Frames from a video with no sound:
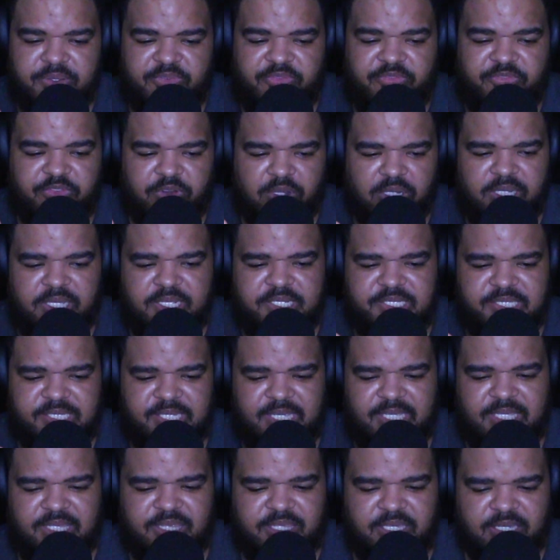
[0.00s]
to fully
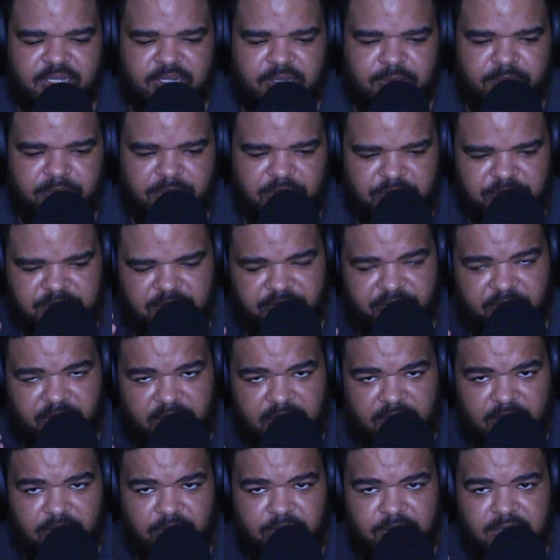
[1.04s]
see the music
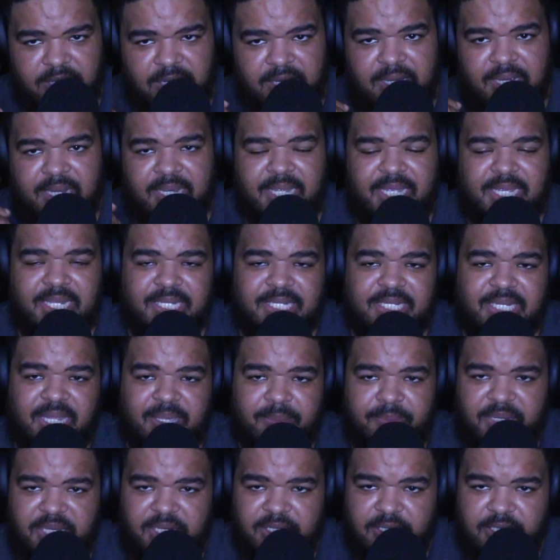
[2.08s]
video,
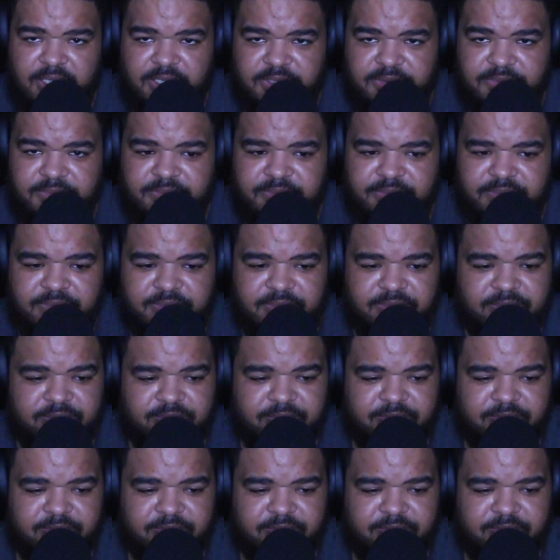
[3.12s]
let me know